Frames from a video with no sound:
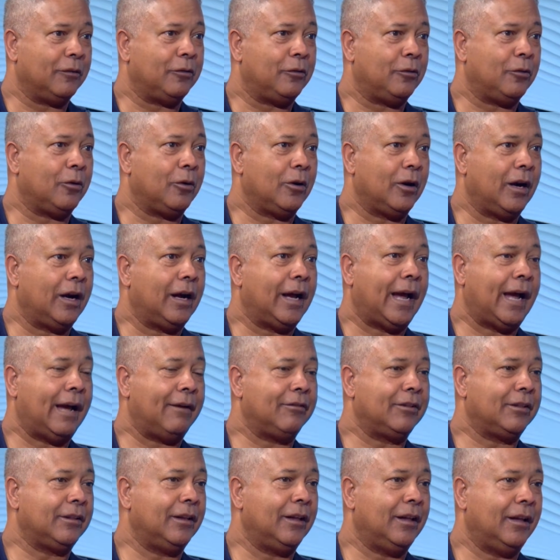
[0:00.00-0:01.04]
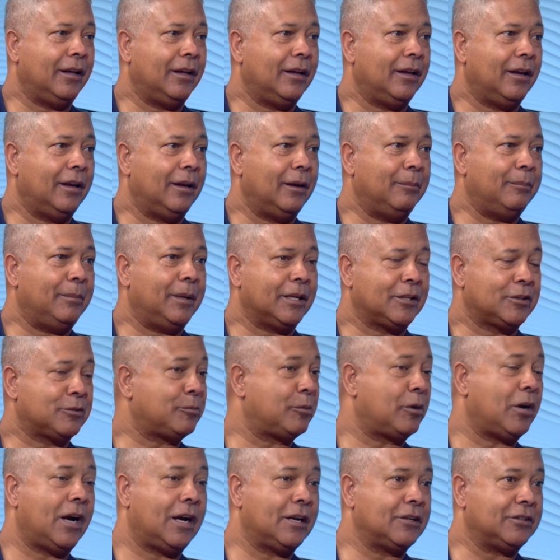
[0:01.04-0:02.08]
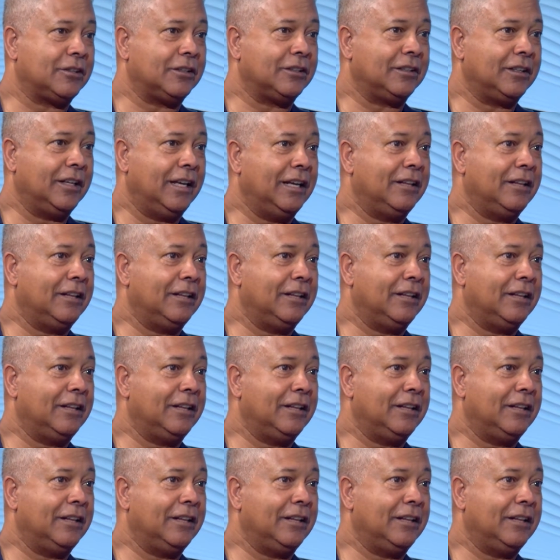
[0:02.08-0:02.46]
for having the best project